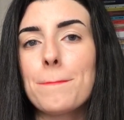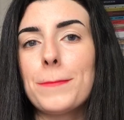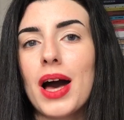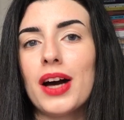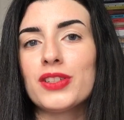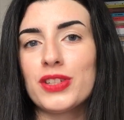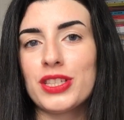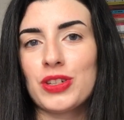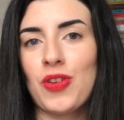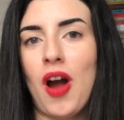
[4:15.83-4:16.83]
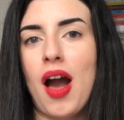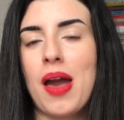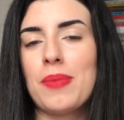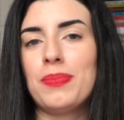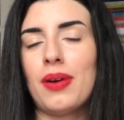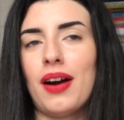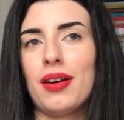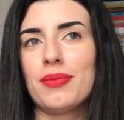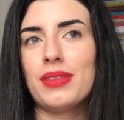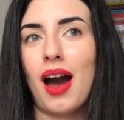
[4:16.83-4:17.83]
to describe
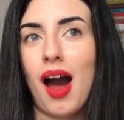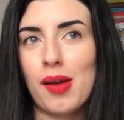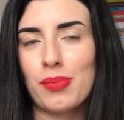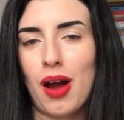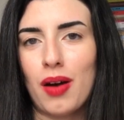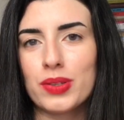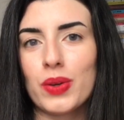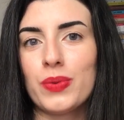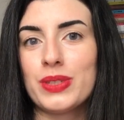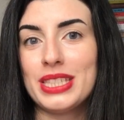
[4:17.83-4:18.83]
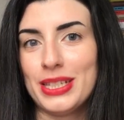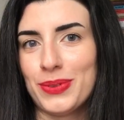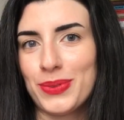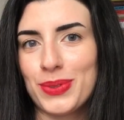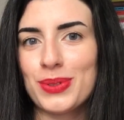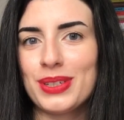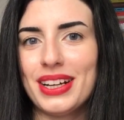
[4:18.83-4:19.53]
the eyebrows of Zeus,